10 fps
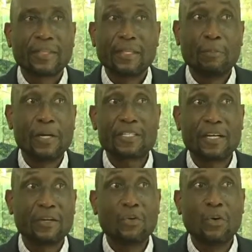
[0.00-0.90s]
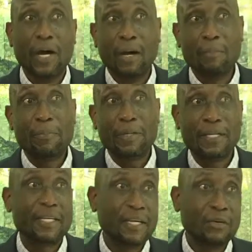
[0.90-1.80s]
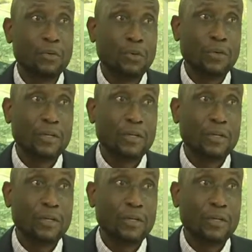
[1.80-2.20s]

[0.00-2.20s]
The price can go up, it can go